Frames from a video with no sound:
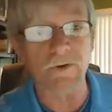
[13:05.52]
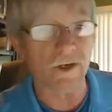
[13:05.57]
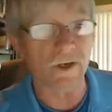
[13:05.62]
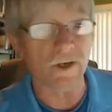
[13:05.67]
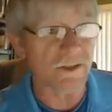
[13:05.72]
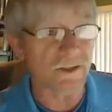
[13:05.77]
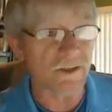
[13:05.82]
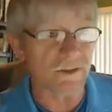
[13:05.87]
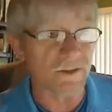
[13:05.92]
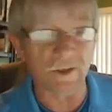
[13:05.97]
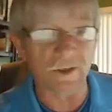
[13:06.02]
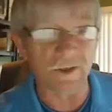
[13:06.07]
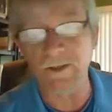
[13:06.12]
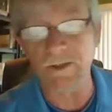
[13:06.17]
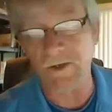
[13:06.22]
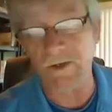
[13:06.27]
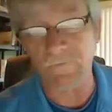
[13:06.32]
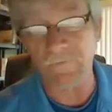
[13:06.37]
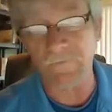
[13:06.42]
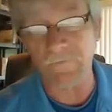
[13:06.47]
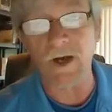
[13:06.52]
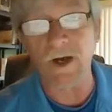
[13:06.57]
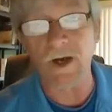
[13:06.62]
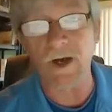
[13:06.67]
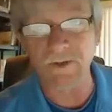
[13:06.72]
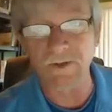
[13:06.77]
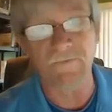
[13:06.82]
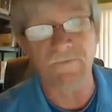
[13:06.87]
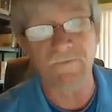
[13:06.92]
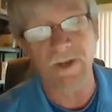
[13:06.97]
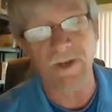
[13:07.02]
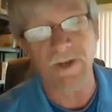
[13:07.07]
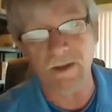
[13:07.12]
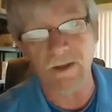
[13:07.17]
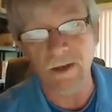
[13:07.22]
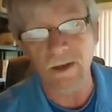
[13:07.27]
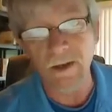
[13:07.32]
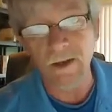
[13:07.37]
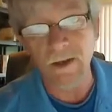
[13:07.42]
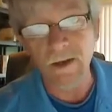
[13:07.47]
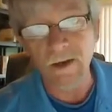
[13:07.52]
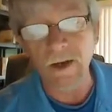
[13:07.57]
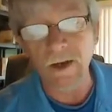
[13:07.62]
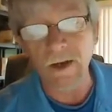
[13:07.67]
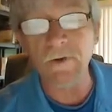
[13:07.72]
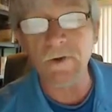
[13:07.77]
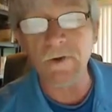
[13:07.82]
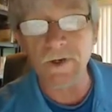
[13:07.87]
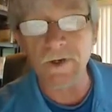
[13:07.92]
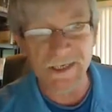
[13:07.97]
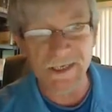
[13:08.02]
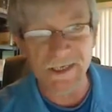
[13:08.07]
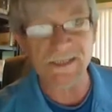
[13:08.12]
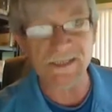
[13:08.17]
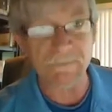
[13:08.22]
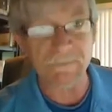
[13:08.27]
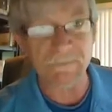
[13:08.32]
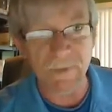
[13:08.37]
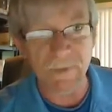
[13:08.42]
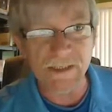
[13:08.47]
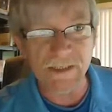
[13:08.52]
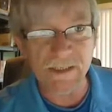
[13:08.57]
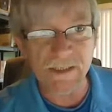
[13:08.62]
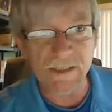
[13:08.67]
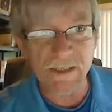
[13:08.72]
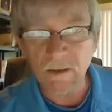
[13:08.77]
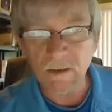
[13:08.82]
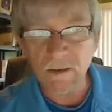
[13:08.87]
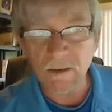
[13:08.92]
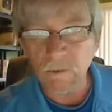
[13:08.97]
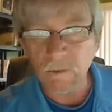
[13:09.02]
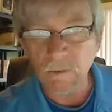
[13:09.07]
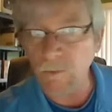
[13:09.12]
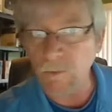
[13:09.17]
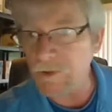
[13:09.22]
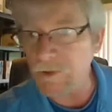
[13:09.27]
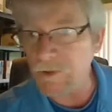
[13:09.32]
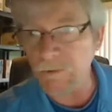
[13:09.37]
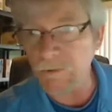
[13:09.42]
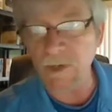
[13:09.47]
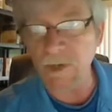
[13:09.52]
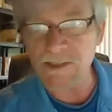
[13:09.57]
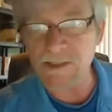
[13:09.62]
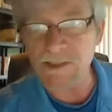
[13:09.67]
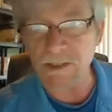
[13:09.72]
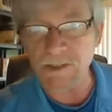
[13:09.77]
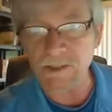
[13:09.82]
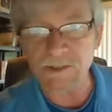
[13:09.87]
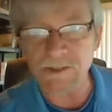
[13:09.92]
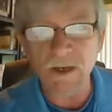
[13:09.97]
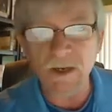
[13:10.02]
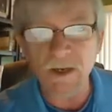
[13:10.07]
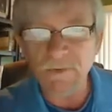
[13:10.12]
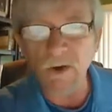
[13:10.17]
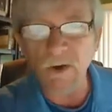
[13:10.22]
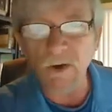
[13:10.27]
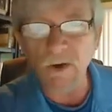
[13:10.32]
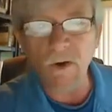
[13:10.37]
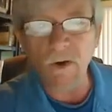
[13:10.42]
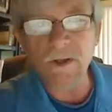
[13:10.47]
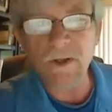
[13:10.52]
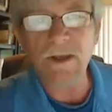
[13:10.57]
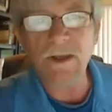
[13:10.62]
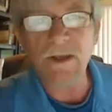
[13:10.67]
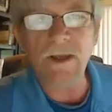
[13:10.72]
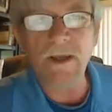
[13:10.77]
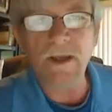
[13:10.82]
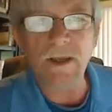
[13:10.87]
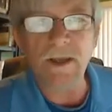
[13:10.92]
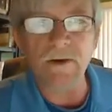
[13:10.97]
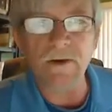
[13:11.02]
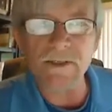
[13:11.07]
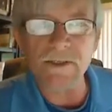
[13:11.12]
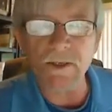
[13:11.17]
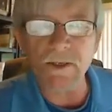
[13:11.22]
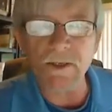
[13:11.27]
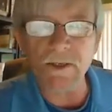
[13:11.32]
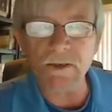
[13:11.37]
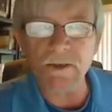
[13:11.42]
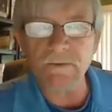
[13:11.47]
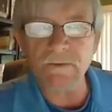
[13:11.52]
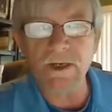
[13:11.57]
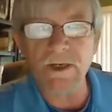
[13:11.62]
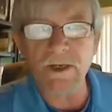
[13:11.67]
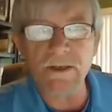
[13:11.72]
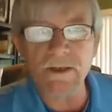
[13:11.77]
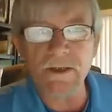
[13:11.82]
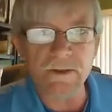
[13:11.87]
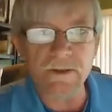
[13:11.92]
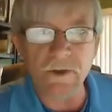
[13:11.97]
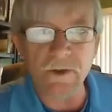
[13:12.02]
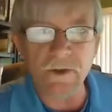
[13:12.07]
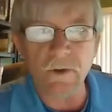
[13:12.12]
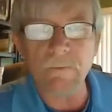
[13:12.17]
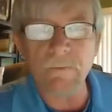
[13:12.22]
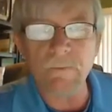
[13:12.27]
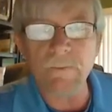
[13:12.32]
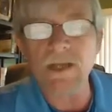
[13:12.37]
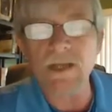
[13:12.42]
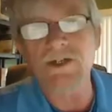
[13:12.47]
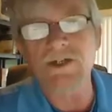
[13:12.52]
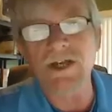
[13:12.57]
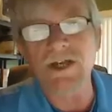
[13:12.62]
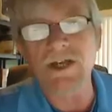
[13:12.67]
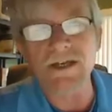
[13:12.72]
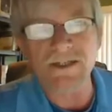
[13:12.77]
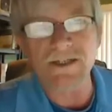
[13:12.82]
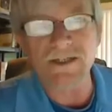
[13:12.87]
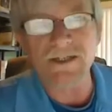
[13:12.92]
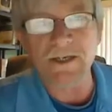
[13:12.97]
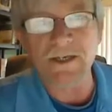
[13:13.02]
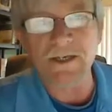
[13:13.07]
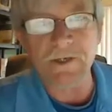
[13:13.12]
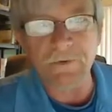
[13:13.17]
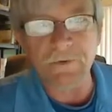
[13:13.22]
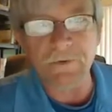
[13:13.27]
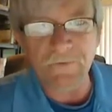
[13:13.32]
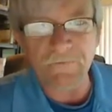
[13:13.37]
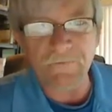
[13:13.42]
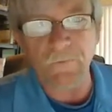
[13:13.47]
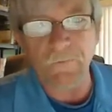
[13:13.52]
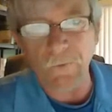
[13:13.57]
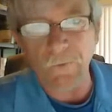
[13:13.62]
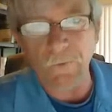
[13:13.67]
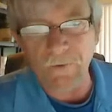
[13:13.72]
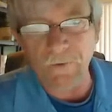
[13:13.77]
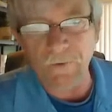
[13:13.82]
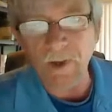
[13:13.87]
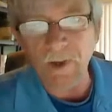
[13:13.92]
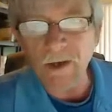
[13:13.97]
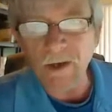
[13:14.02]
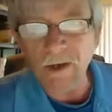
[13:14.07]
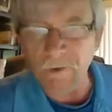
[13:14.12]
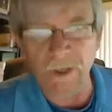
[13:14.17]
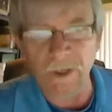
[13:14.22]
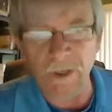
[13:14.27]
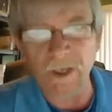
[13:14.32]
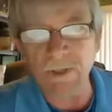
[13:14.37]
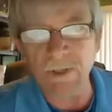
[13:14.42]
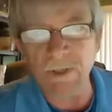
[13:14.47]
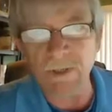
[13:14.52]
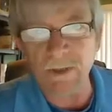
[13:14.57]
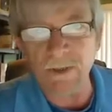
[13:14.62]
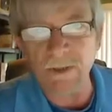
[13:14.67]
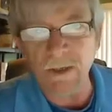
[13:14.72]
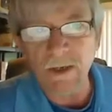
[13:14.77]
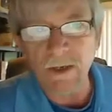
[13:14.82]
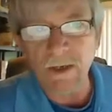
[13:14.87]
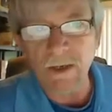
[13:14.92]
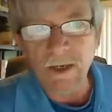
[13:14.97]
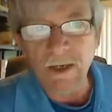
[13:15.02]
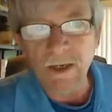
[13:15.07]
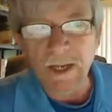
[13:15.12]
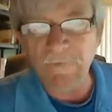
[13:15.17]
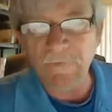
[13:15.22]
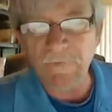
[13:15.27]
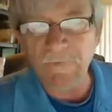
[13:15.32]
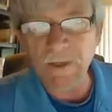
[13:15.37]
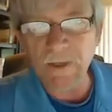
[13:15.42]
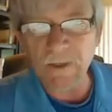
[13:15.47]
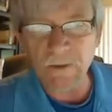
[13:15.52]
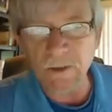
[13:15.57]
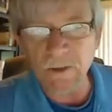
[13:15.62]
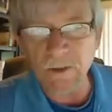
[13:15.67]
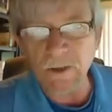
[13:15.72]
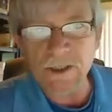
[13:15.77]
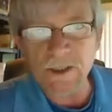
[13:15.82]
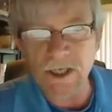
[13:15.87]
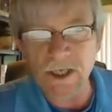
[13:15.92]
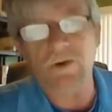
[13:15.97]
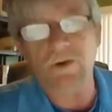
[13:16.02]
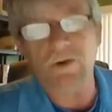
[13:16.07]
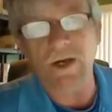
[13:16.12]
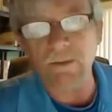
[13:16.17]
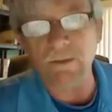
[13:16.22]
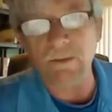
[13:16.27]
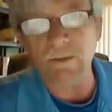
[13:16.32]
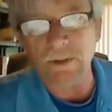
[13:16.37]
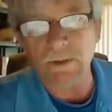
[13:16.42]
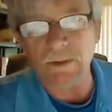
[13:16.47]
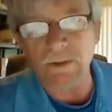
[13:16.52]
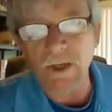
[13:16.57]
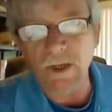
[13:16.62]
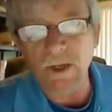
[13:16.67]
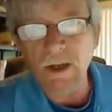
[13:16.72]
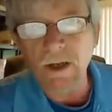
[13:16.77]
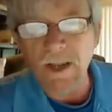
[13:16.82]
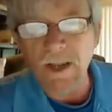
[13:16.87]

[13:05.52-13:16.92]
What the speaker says: across as looking like a fraud and a fake, and they're going to dismiss your message. The whole key here is that your message has to carry forth credibility. If it looks credible,